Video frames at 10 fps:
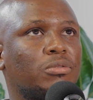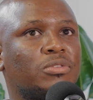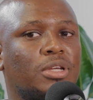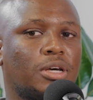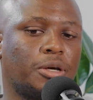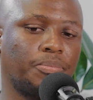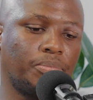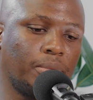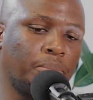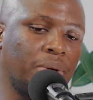the
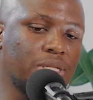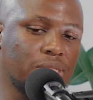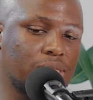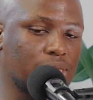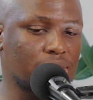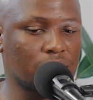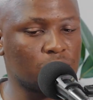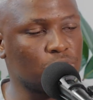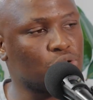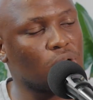businesses as
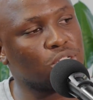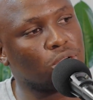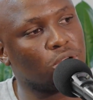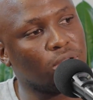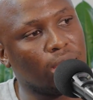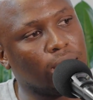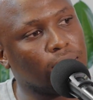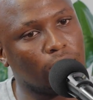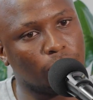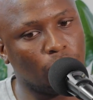we try to create
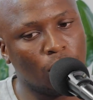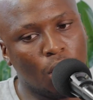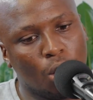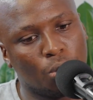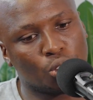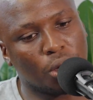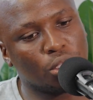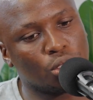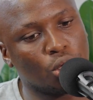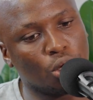them, we're trying
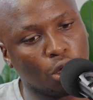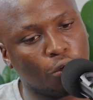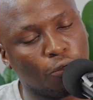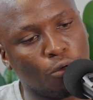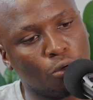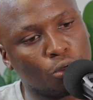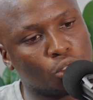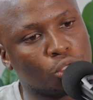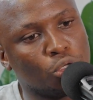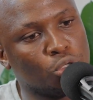to look for
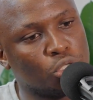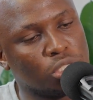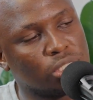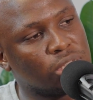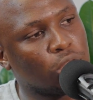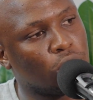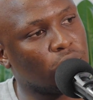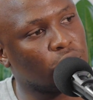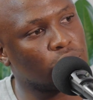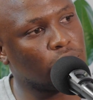solutions that could
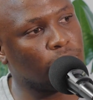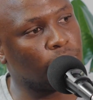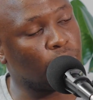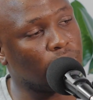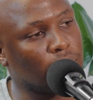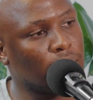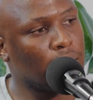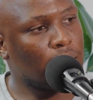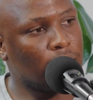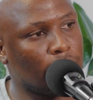actually bring
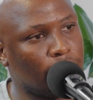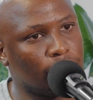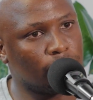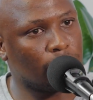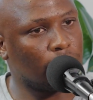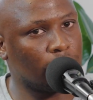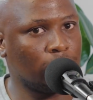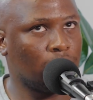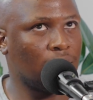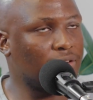the
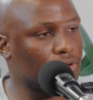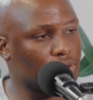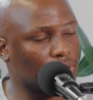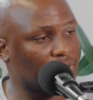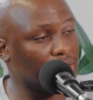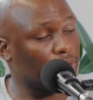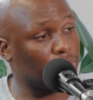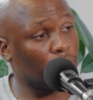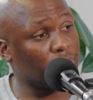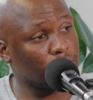levels of
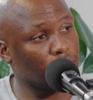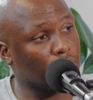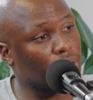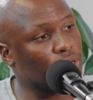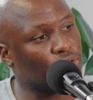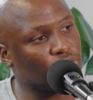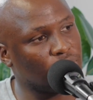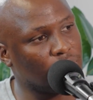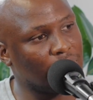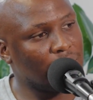unemployment in our
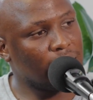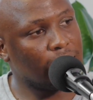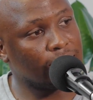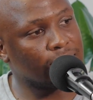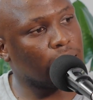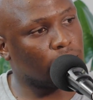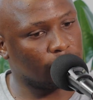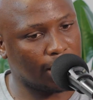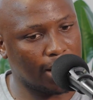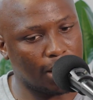country
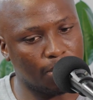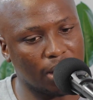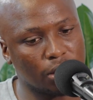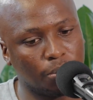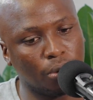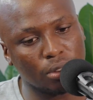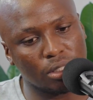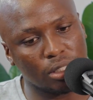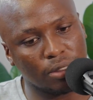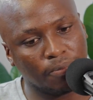down. And by
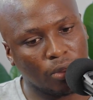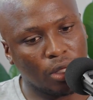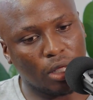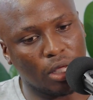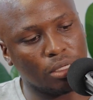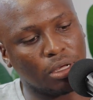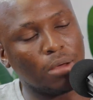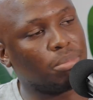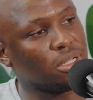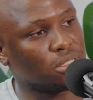supporting
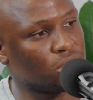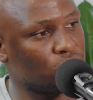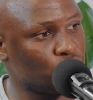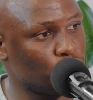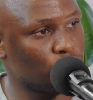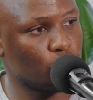companies such as yours